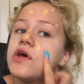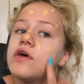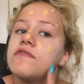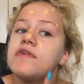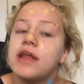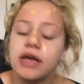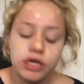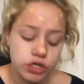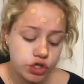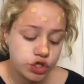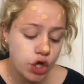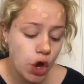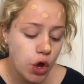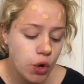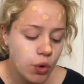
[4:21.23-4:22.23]
for like
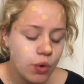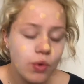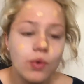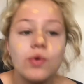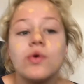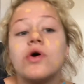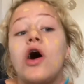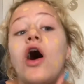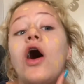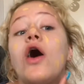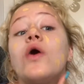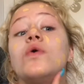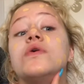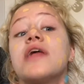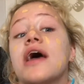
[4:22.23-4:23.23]
2
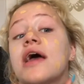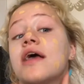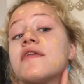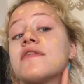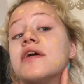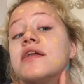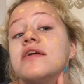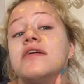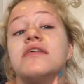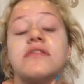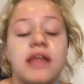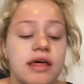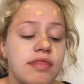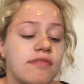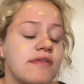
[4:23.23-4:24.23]
whole days and
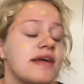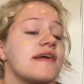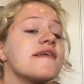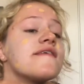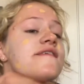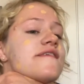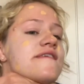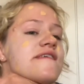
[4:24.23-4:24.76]
like 3